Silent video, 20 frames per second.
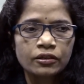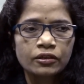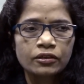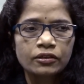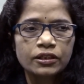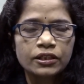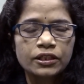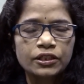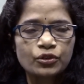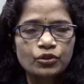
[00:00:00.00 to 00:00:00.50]

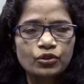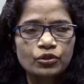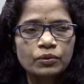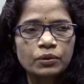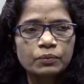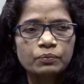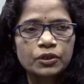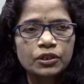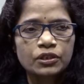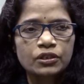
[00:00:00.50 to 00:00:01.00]
needs to
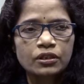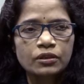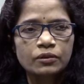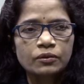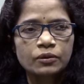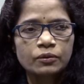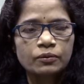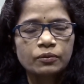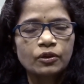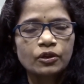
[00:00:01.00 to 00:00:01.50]
be preserved
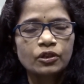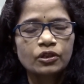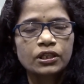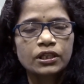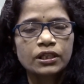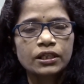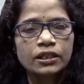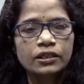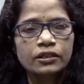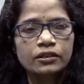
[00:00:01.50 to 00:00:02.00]
for
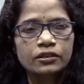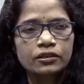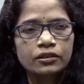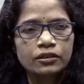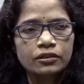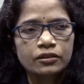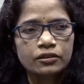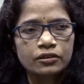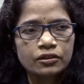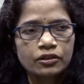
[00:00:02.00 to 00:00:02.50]
their
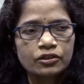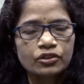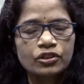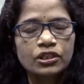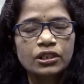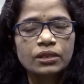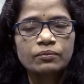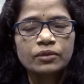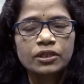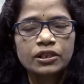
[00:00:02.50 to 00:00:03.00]

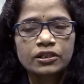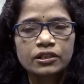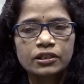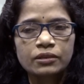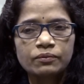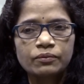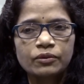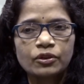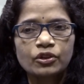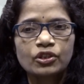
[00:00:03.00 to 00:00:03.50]

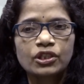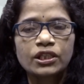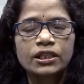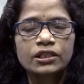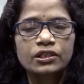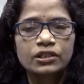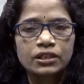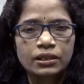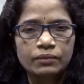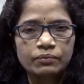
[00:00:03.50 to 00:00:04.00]
sustainability, for their
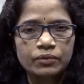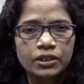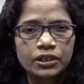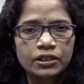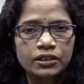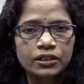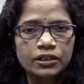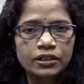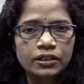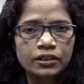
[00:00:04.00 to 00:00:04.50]

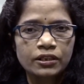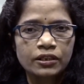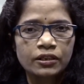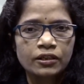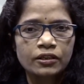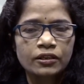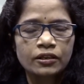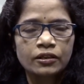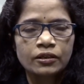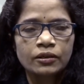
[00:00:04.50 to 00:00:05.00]
stability,
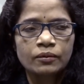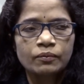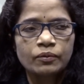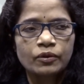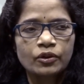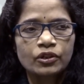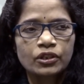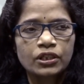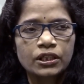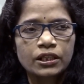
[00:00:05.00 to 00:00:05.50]

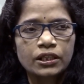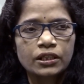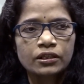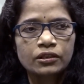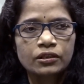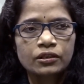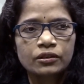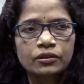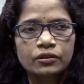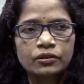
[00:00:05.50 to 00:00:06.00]
for their
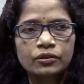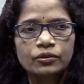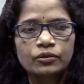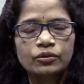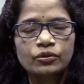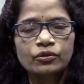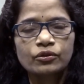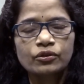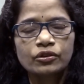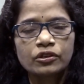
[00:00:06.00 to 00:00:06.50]

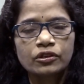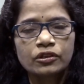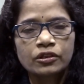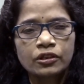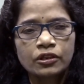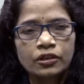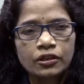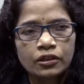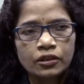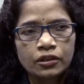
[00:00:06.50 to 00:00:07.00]
growth
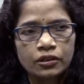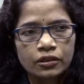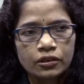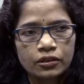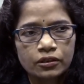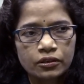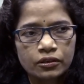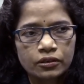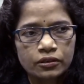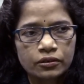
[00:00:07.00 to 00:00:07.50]

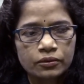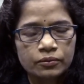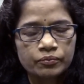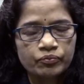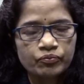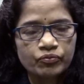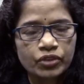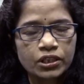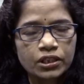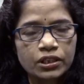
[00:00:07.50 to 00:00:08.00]

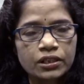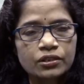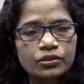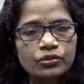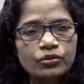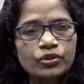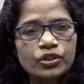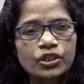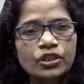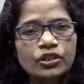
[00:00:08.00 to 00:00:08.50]
in a
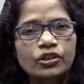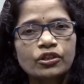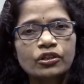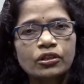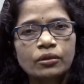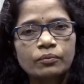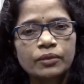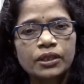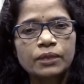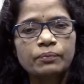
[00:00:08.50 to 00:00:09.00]

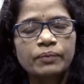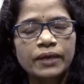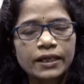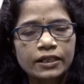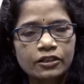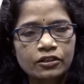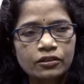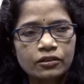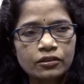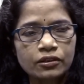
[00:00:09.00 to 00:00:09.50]
socio-economic
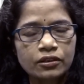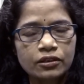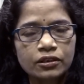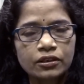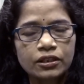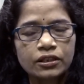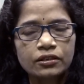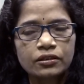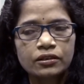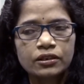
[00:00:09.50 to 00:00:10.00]
pattern,
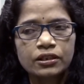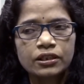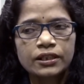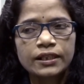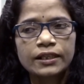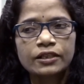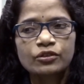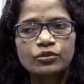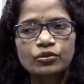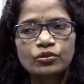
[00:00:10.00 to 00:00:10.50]
in
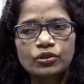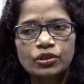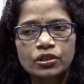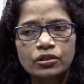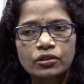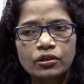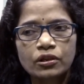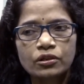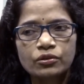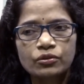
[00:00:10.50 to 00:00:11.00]
their
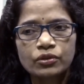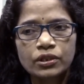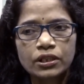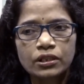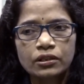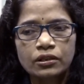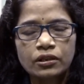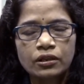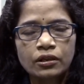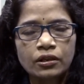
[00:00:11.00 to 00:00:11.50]

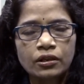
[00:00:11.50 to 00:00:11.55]
socio-cultural